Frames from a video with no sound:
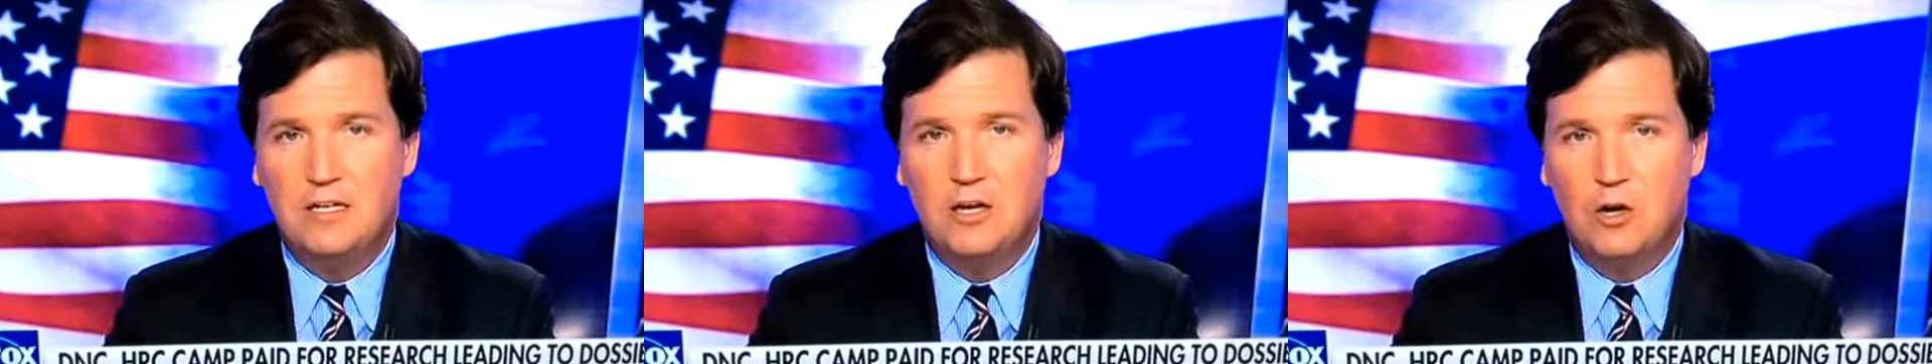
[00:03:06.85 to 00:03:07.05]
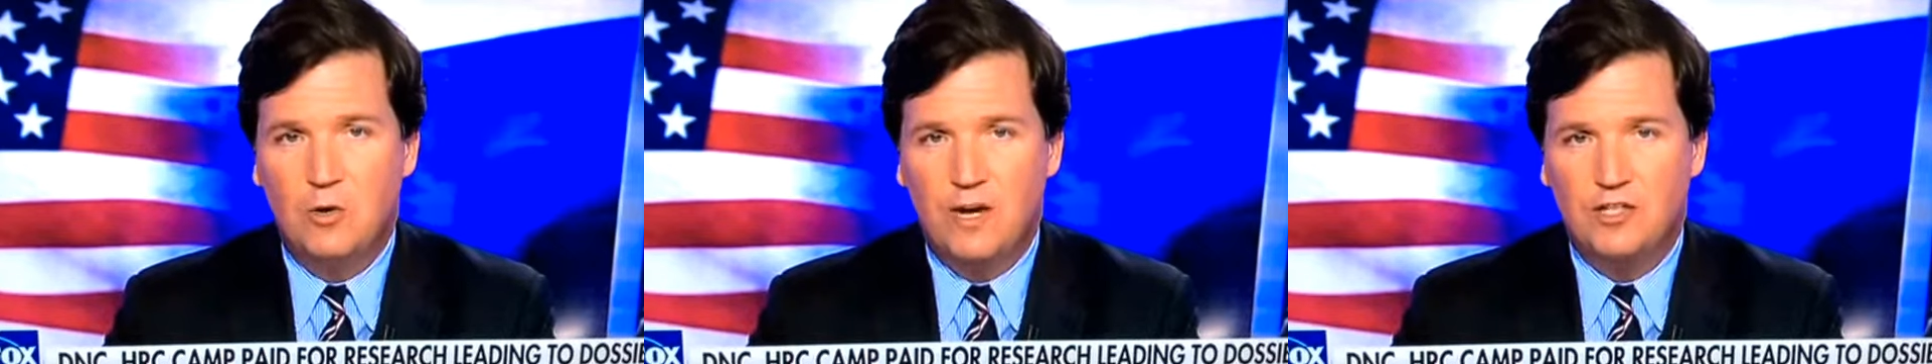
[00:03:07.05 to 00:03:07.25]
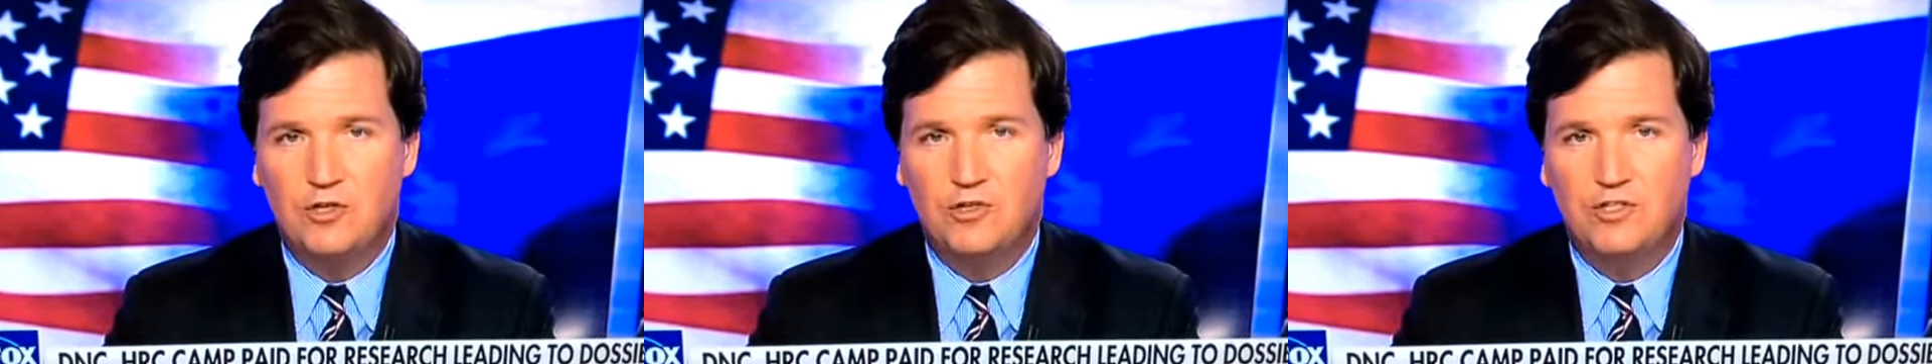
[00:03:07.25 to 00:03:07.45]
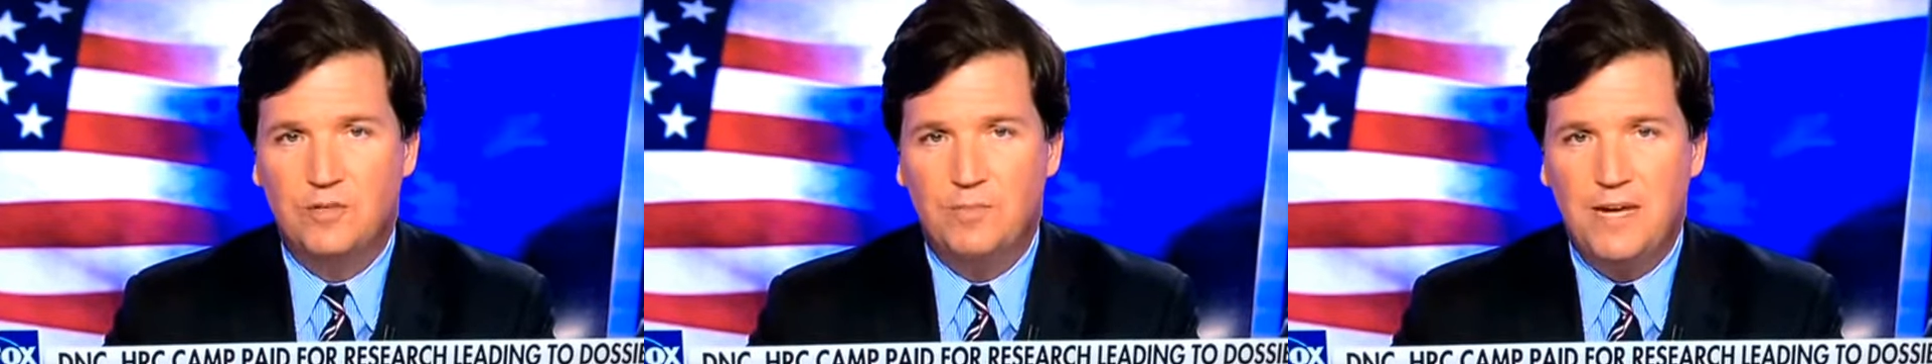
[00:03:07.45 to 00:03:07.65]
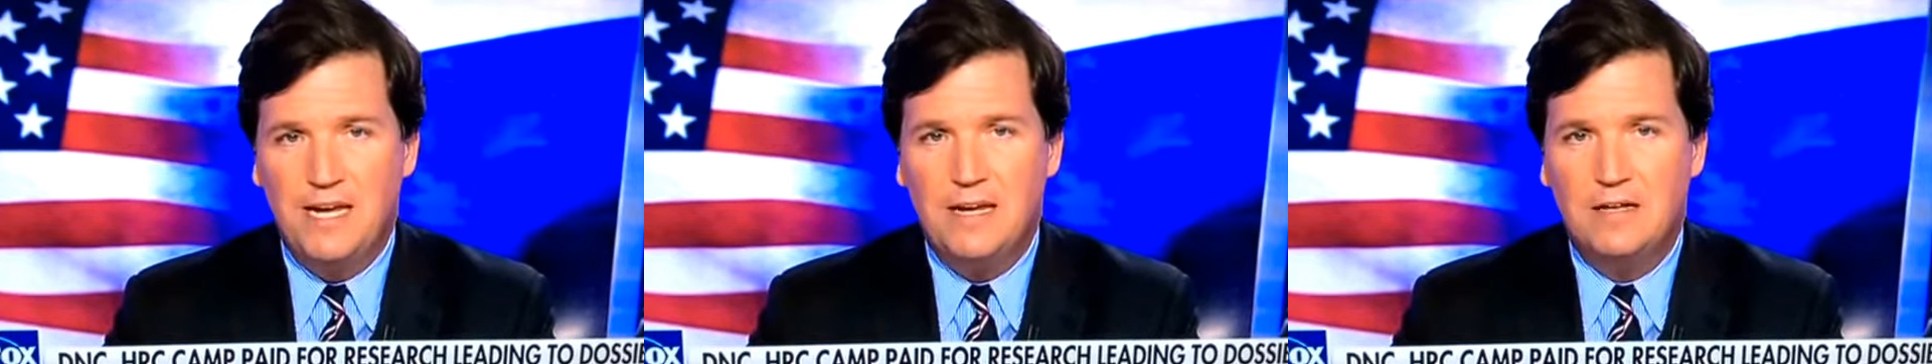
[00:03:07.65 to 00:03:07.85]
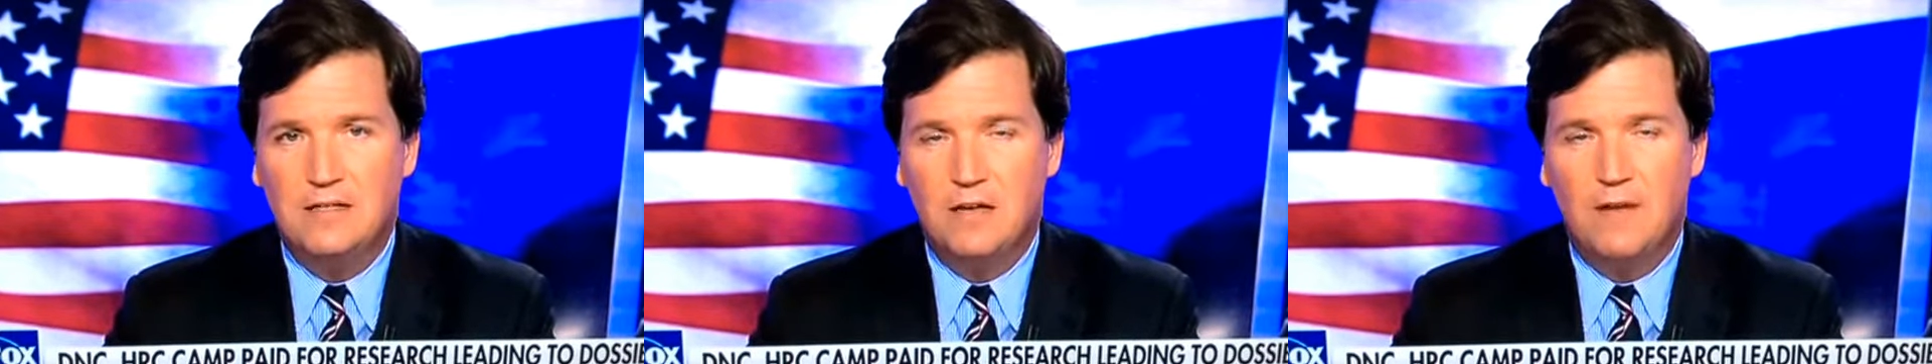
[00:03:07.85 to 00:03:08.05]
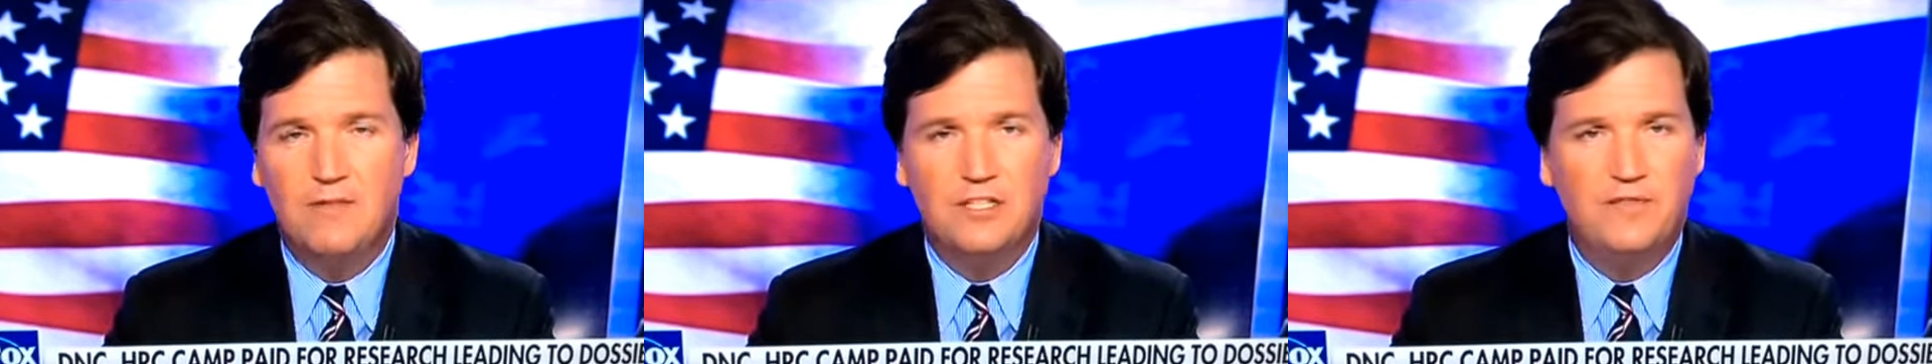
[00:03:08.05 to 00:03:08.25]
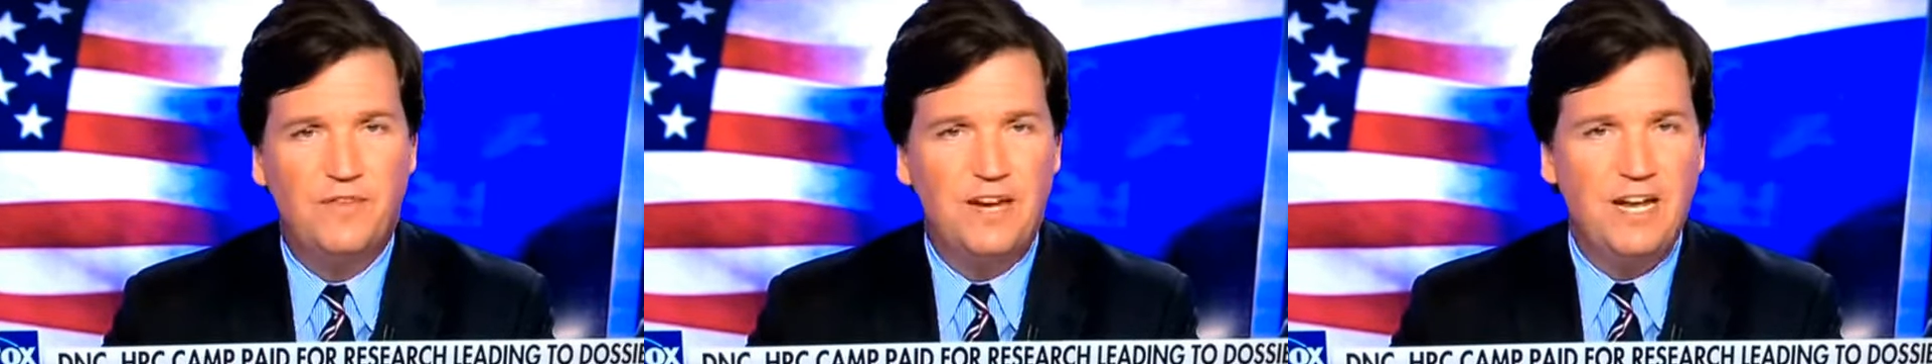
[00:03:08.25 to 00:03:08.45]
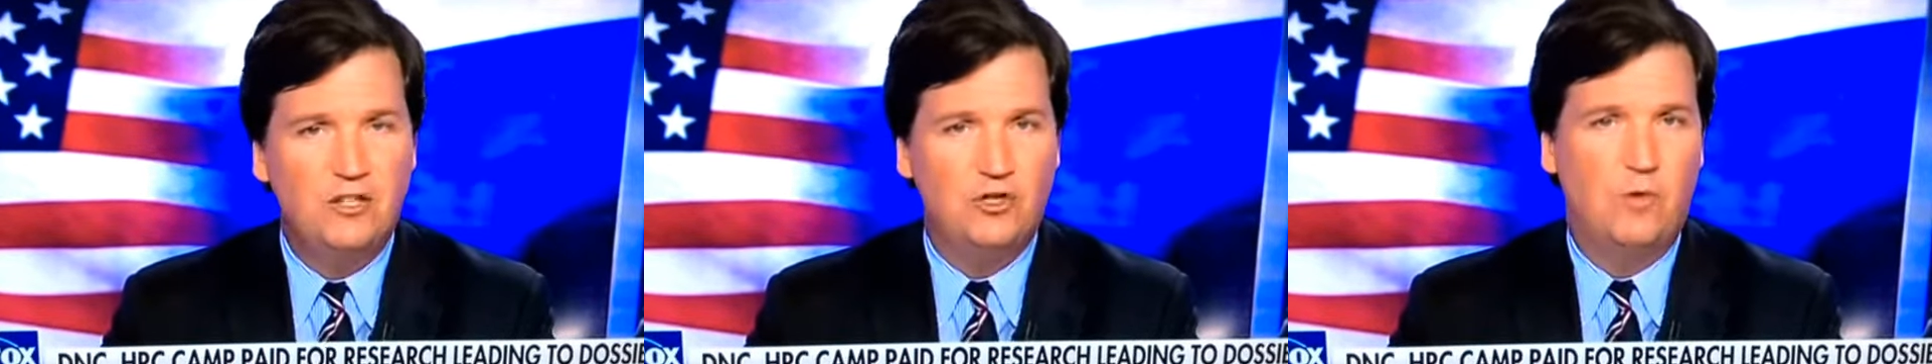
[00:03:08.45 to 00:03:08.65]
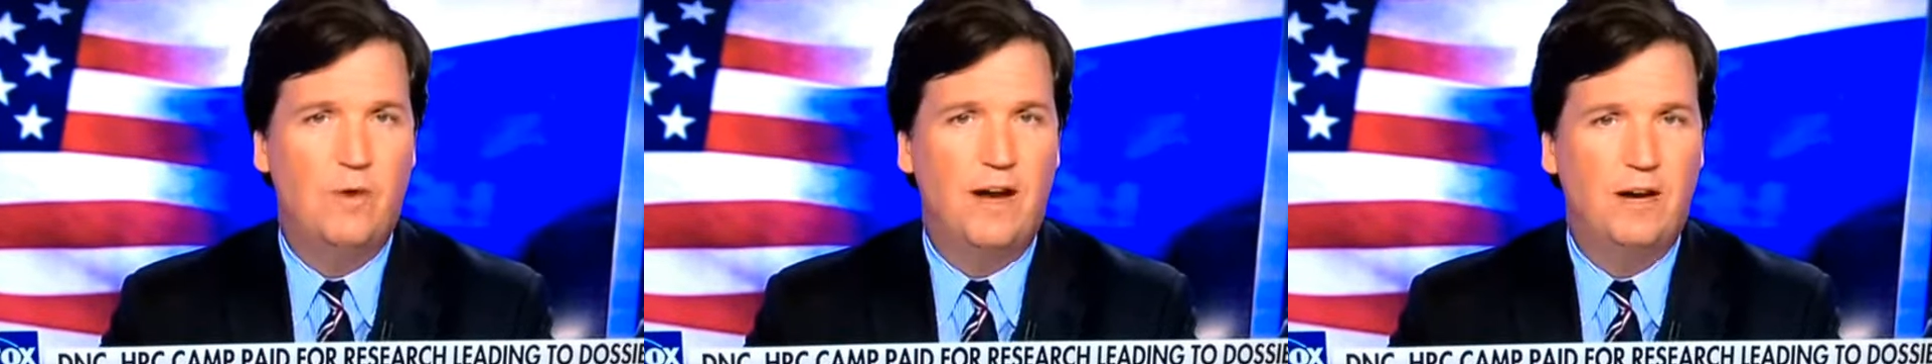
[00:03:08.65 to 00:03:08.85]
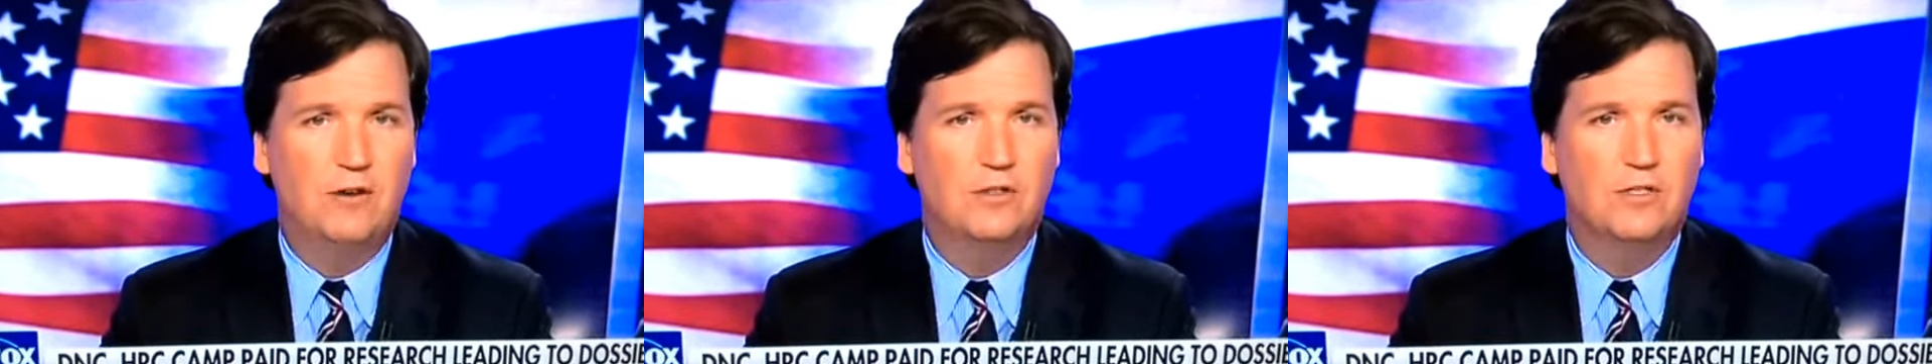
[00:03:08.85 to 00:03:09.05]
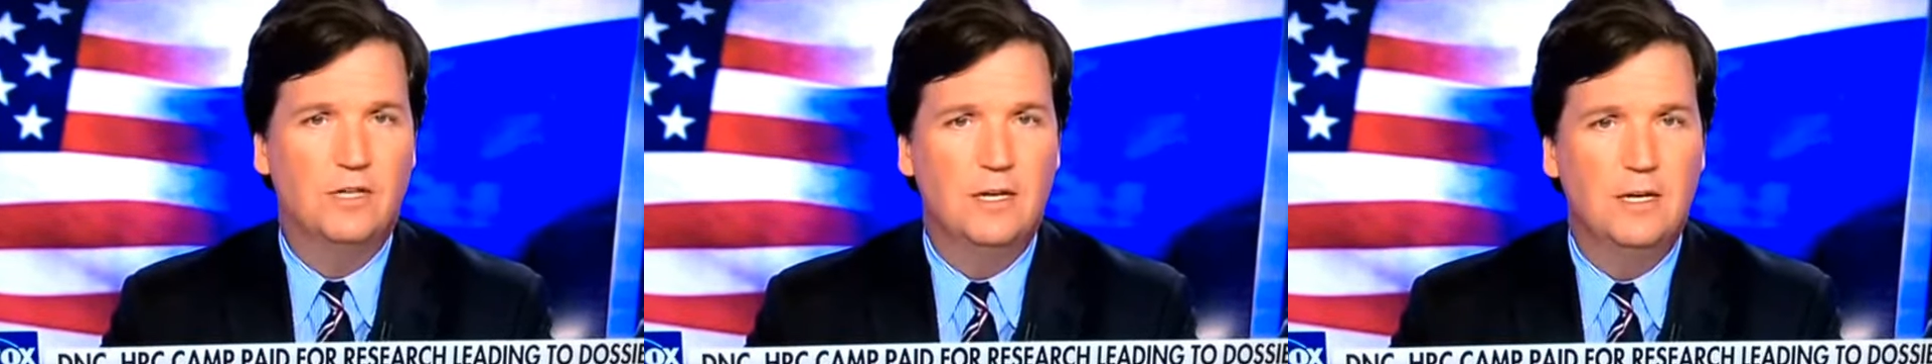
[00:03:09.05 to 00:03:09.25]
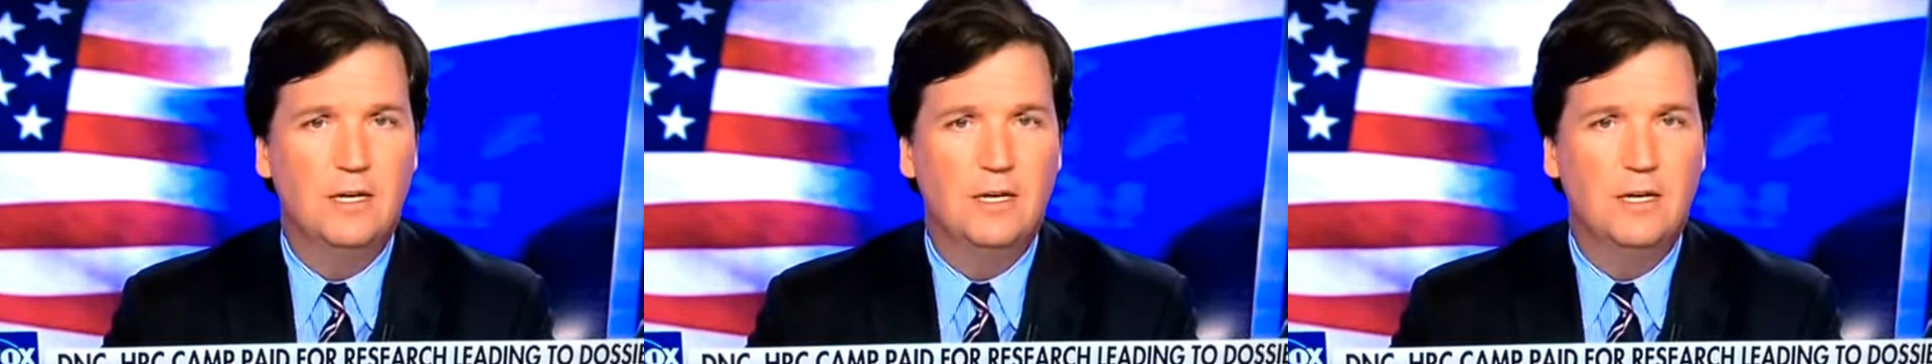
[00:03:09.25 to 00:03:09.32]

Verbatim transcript: congressional subpoenas of its financial records.